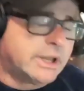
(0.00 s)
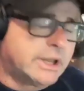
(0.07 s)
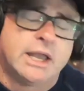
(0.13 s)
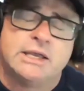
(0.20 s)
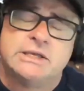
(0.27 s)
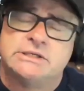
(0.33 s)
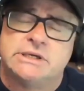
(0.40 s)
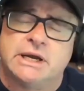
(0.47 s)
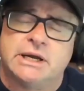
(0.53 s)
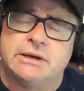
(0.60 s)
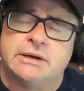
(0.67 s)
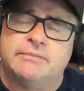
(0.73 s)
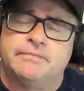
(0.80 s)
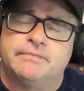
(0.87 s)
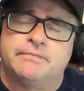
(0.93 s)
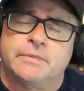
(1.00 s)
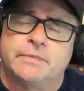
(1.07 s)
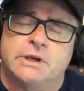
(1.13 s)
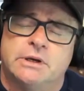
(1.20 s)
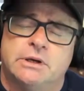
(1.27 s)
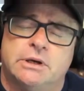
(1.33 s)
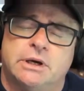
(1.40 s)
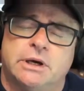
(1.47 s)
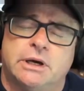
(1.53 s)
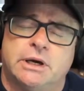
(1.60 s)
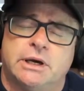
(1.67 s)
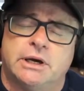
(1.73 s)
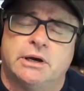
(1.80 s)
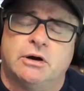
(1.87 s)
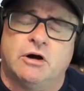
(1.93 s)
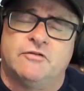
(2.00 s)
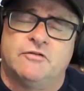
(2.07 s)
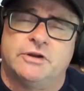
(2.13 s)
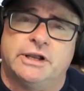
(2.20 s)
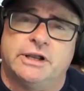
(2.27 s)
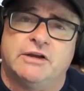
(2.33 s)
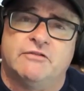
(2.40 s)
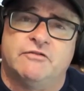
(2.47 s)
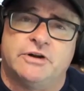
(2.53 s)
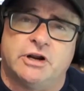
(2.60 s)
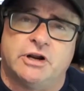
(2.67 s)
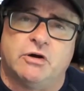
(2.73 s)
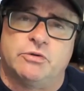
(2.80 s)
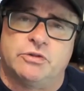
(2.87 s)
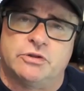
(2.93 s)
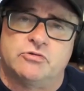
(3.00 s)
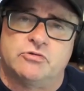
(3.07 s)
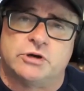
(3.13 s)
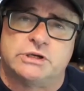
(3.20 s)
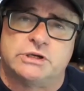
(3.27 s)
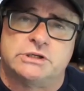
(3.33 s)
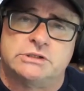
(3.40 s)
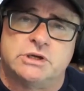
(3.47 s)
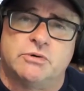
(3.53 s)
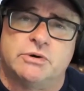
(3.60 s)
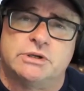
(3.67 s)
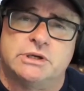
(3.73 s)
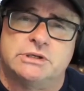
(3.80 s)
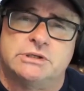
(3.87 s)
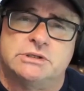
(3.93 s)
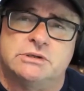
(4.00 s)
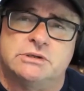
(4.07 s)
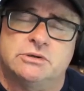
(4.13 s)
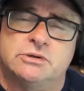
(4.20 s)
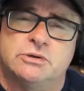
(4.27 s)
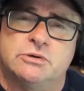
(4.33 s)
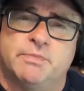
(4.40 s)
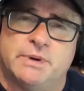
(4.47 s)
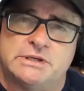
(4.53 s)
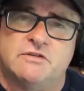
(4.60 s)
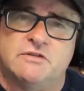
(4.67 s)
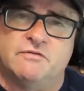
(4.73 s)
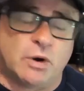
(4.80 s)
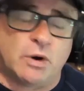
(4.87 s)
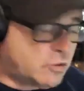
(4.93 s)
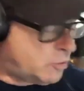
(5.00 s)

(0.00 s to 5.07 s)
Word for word: has. Often he'll have a video with the tricks. So it's best of both